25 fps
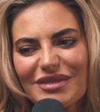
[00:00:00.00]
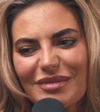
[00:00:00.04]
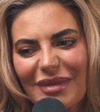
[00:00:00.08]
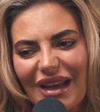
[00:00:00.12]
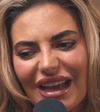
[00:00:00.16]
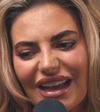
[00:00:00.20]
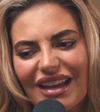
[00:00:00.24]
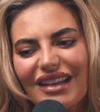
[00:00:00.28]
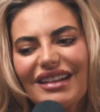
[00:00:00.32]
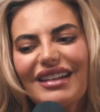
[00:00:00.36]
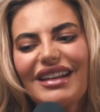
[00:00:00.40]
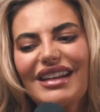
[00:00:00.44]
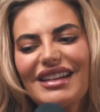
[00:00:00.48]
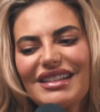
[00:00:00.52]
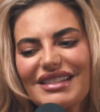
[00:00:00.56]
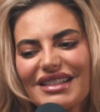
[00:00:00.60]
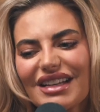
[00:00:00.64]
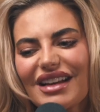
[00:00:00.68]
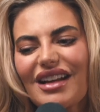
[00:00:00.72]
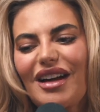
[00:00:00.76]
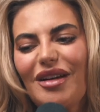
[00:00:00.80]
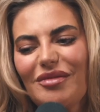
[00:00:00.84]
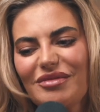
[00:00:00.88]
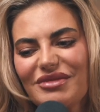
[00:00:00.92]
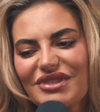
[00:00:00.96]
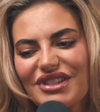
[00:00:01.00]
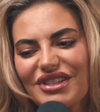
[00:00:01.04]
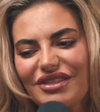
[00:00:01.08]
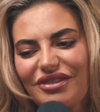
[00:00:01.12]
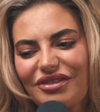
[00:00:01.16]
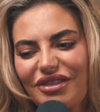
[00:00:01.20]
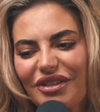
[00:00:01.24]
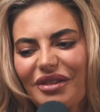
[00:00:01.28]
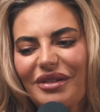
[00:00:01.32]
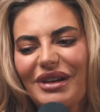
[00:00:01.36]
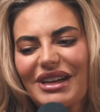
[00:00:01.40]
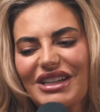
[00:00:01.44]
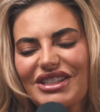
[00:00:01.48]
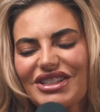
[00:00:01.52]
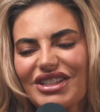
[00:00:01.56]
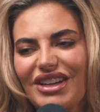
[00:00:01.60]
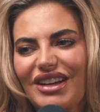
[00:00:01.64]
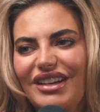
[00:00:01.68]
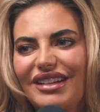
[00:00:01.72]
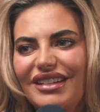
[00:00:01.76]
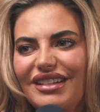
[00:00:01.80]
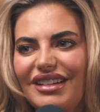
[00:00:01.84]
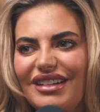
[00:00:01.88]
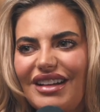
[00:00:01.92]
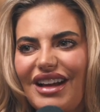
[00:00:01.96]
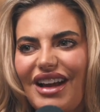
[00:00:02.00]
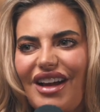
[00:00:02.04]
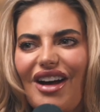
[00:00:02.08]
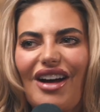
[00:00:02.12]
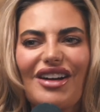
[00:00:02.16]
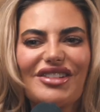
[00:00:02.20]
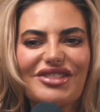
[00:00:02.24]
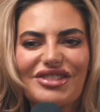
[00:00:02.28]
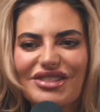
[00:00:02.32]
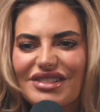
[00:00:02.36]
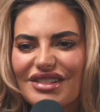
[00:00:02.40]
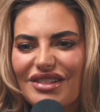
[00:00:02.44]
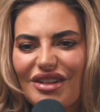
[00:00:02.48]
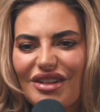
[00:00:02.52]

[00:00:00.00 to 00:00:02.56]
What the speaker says: Megan needs to come to fruition. I can't just